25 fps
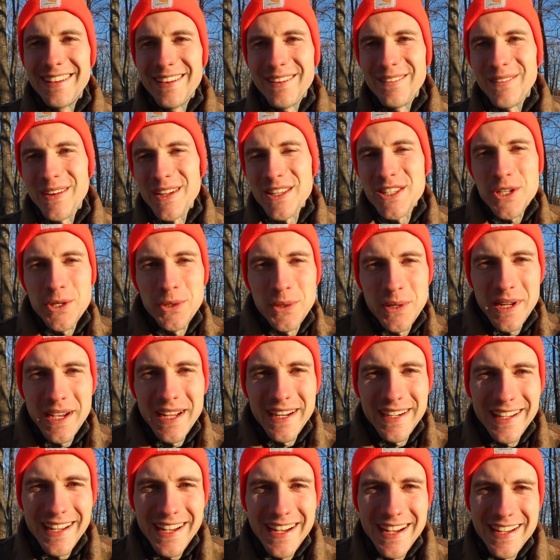What's going
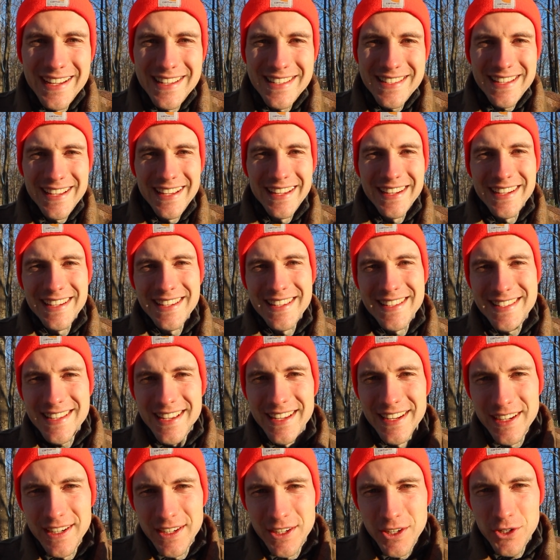on, guys? It is
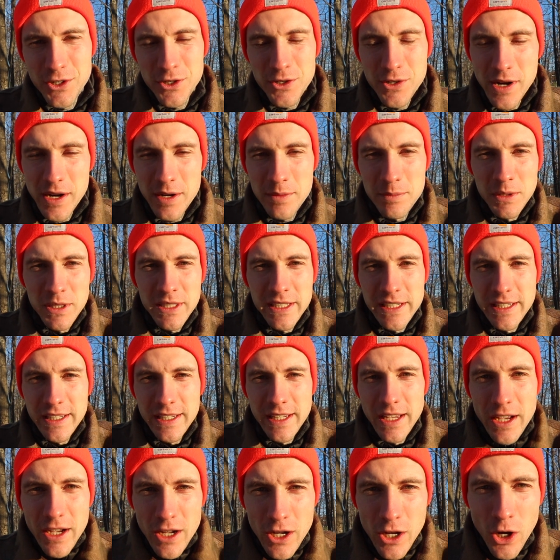an incredibly
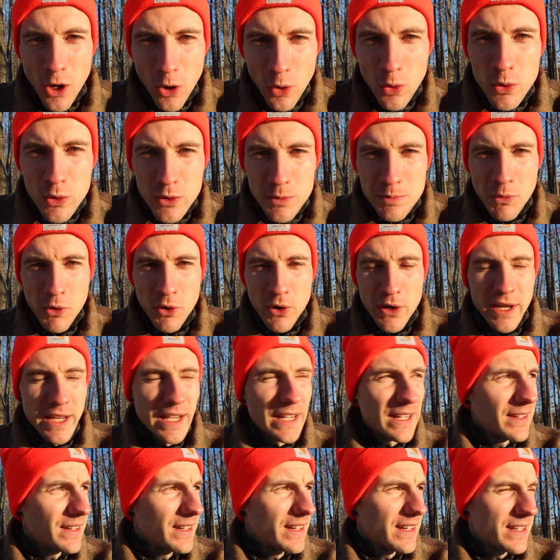cold
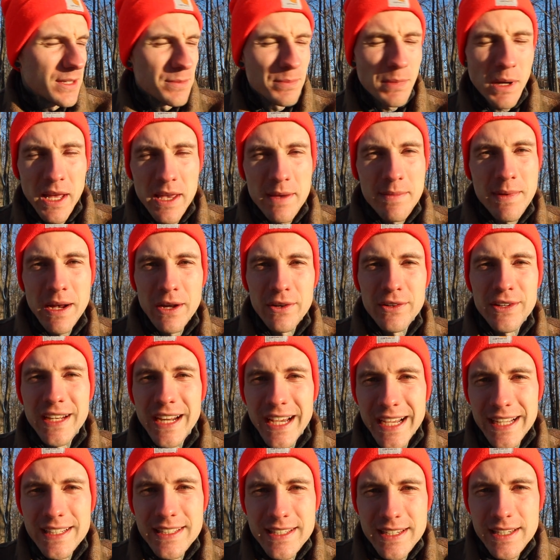morning. It's probably about
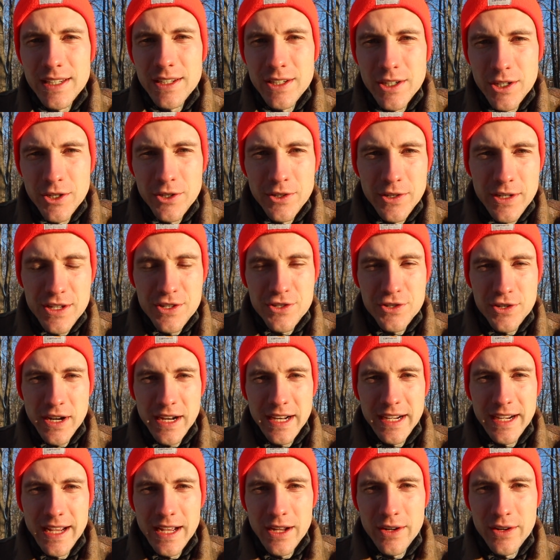19 degrees
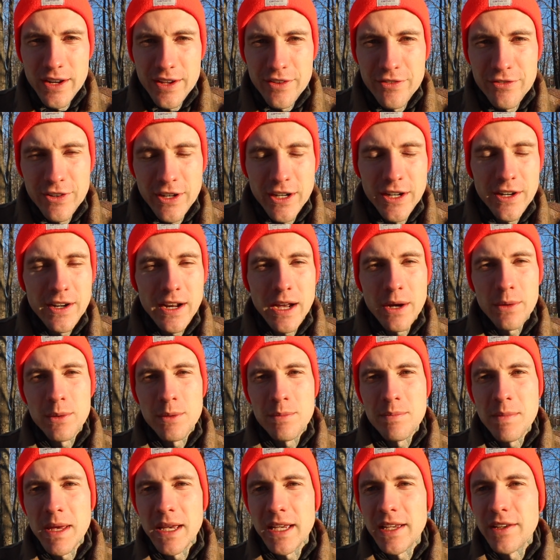right now, and I figured I would
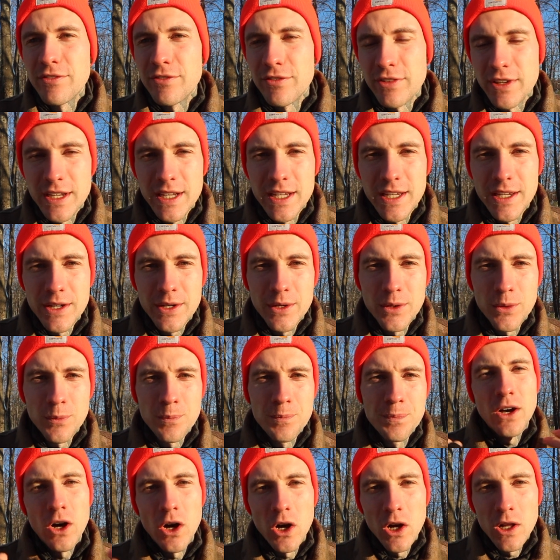make a video
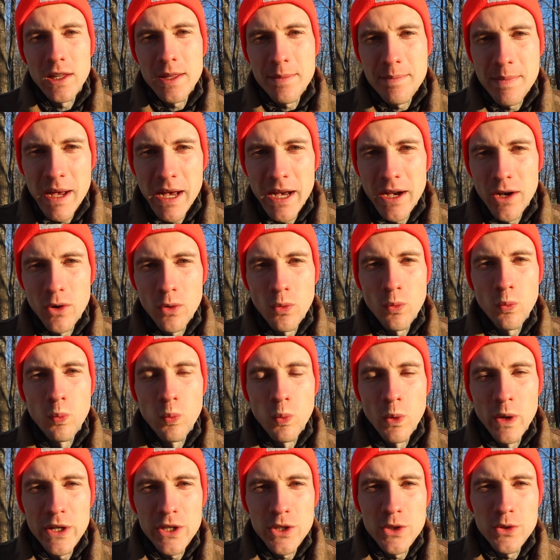all about
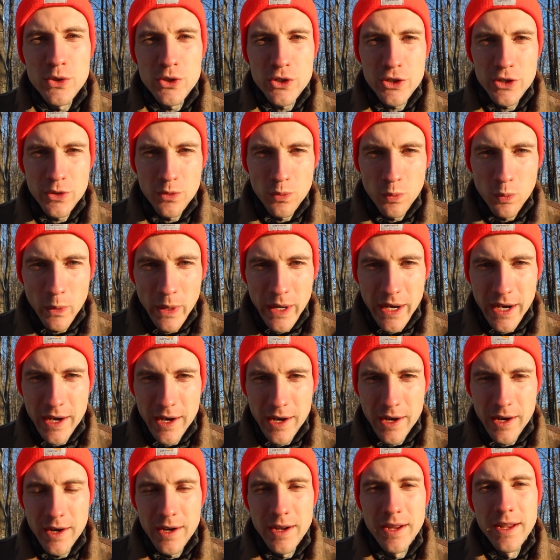what you should
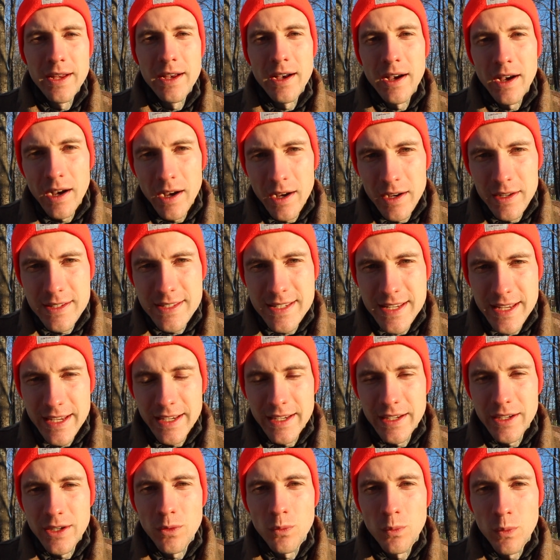wear
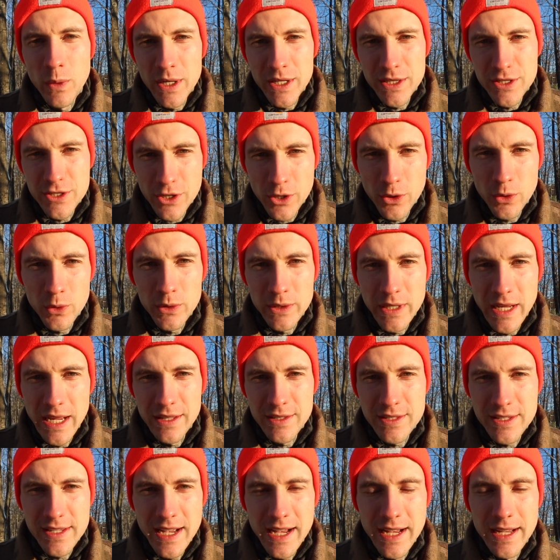hunting when it's cold
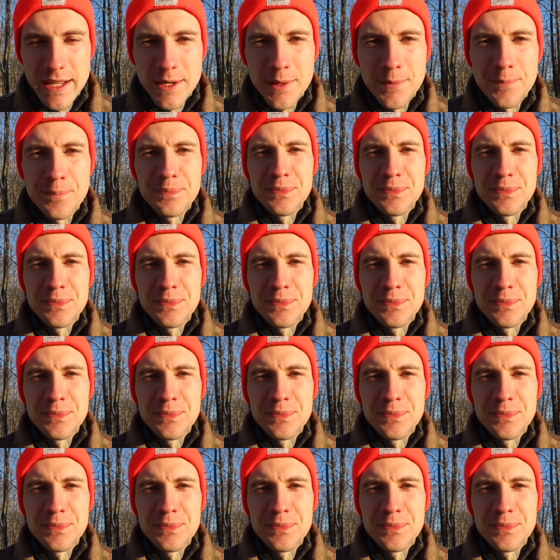outside.